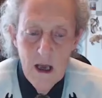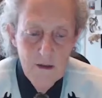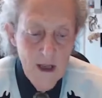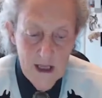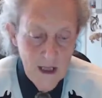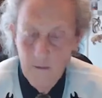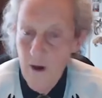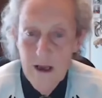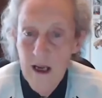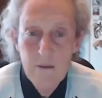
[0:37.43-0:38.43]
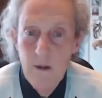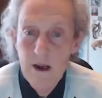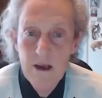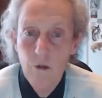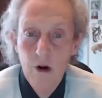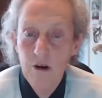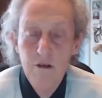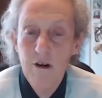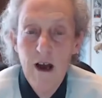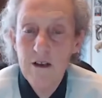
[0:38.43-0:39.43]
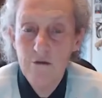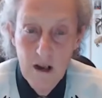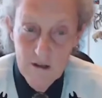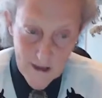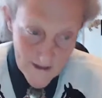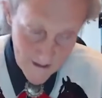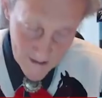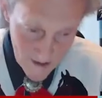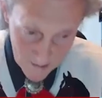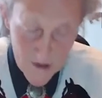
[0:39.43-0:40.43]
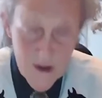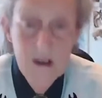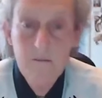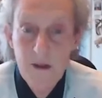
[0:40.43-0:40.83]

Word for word: and they can't find anybody to work on their hydraulic systems.